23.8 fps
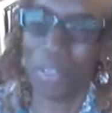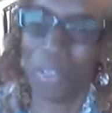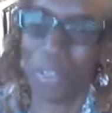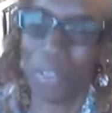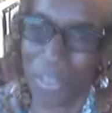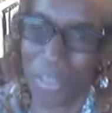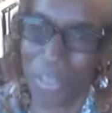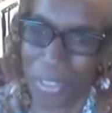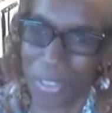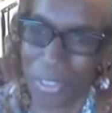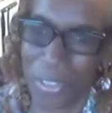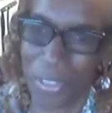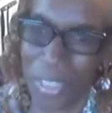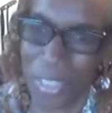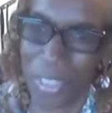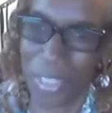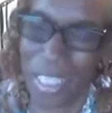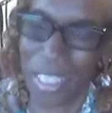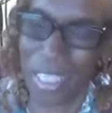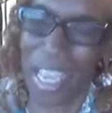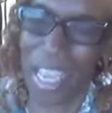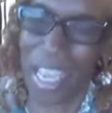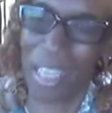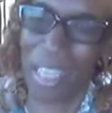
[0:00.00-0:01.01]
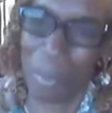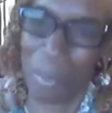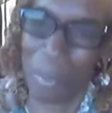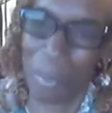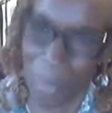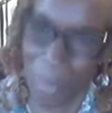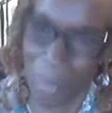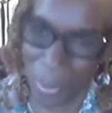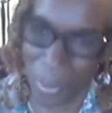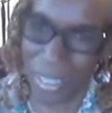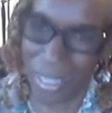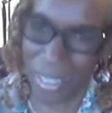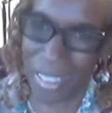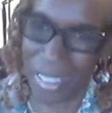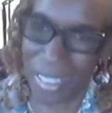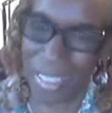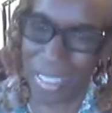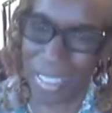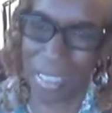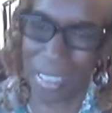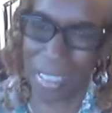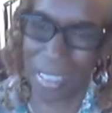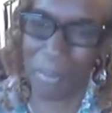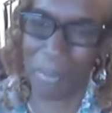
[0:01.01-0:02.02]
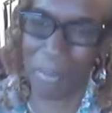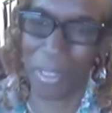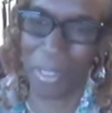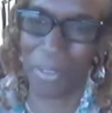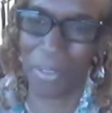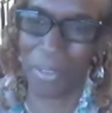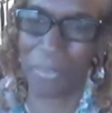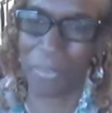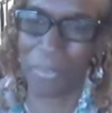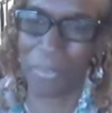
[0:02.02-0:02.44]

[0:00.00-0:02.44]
girls and a boy. He's in the middle.